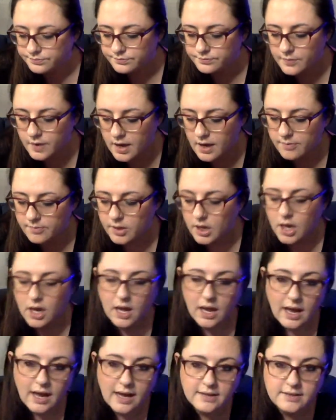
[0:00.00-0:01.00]
Yeah,
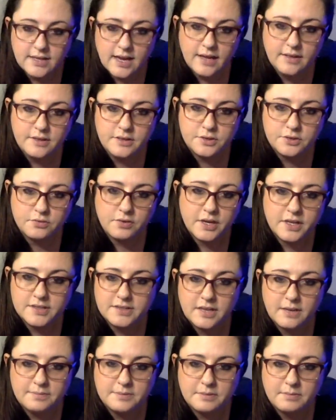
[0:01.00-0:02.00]
I tied the strings
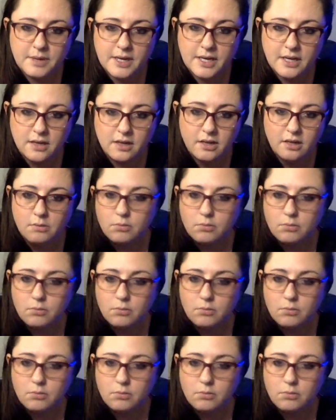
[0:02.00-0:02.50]
up to make it a little